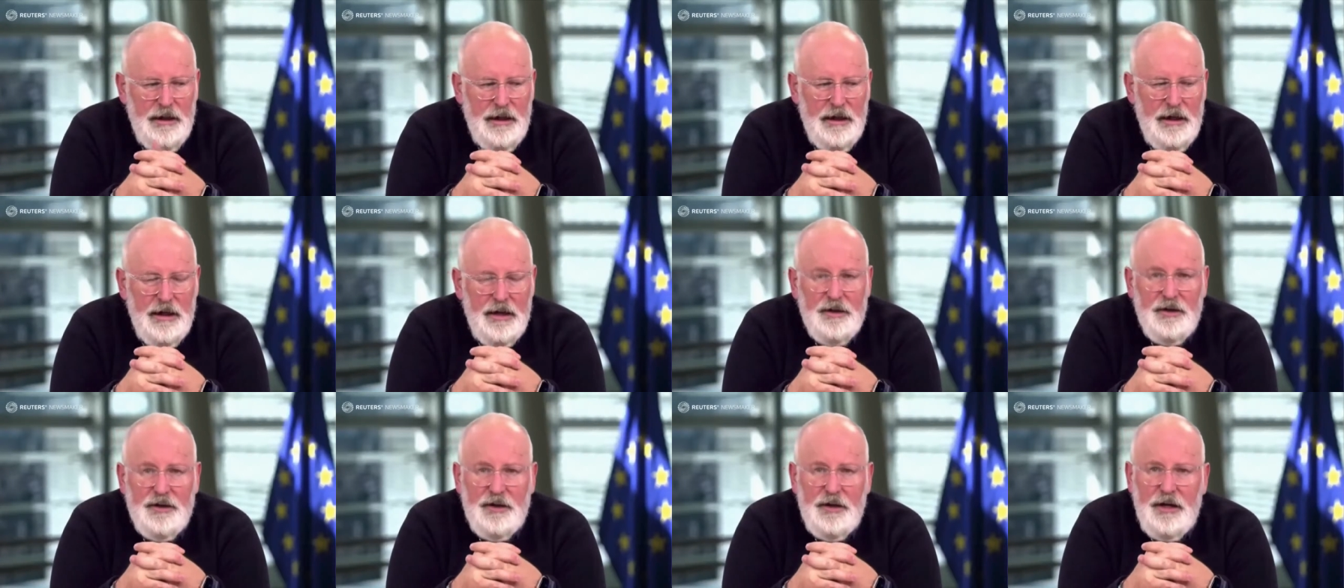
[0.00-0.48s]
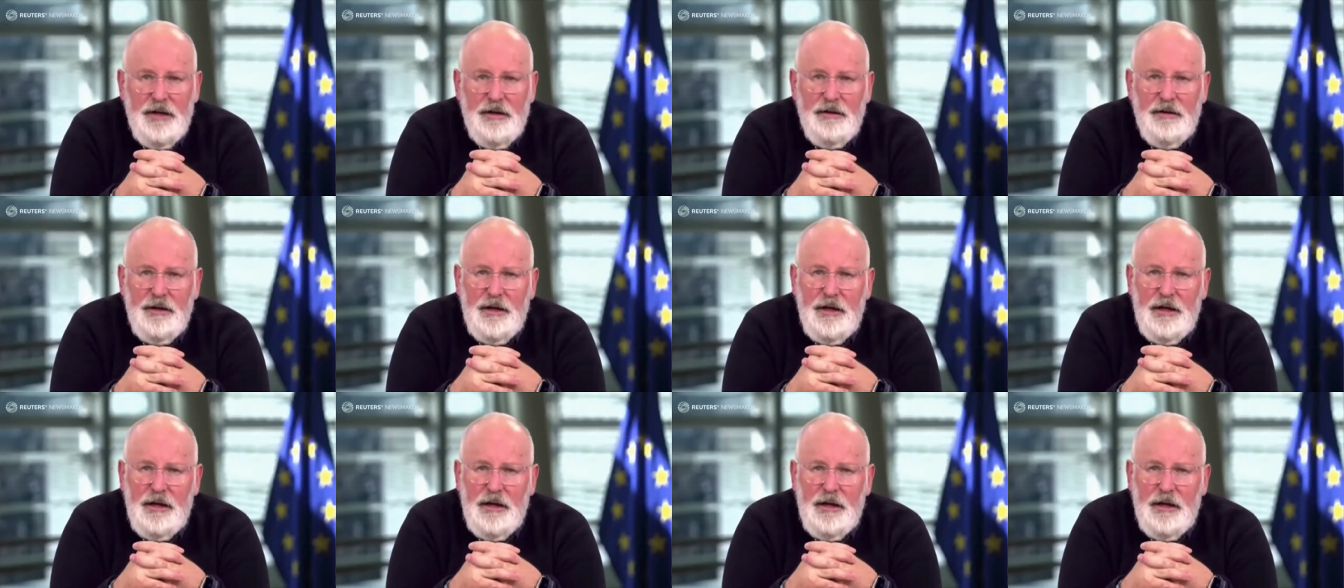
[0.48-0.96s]
it's
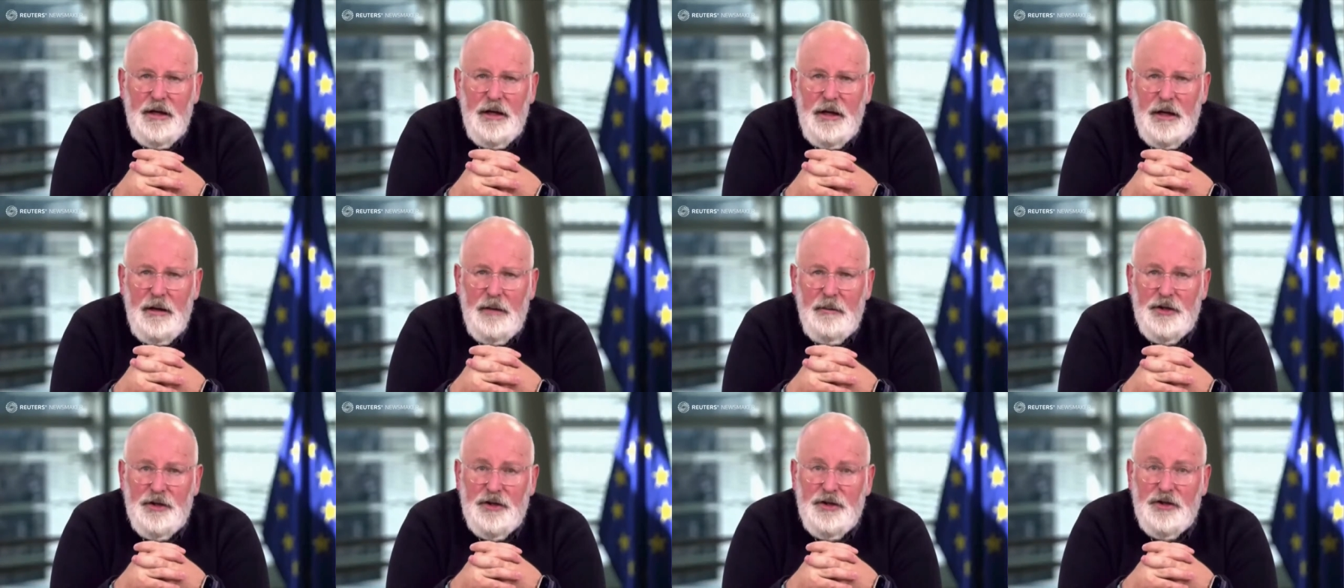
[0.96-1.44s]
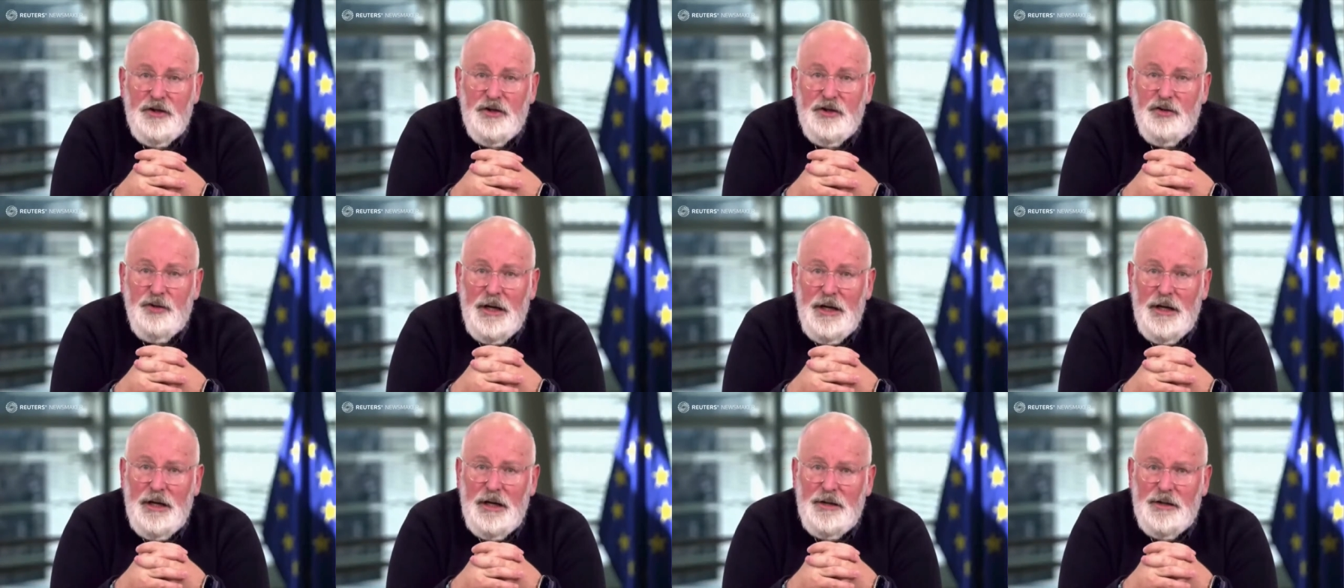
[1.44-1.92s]
in the emissions
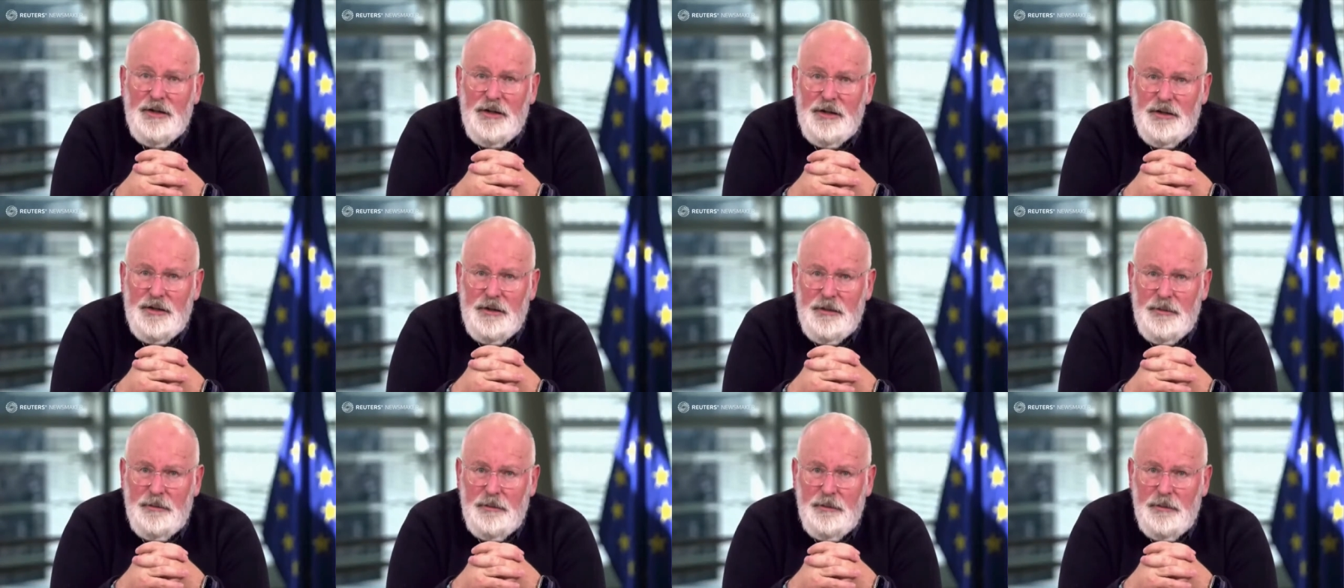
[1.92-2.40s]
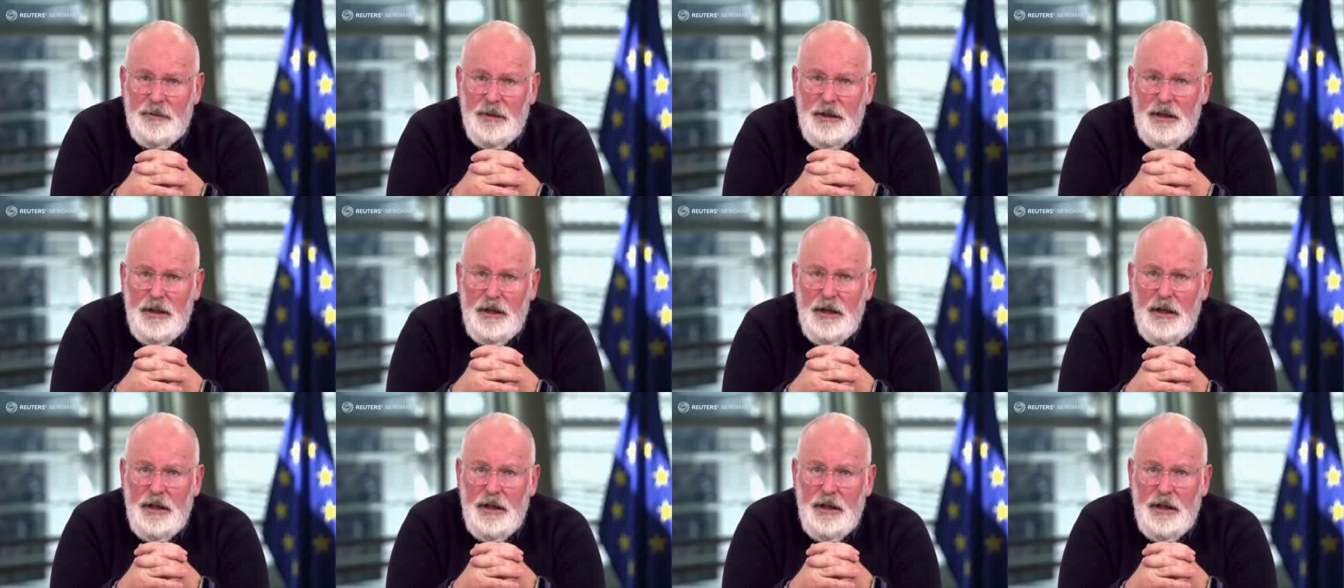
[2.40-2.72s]
trading system.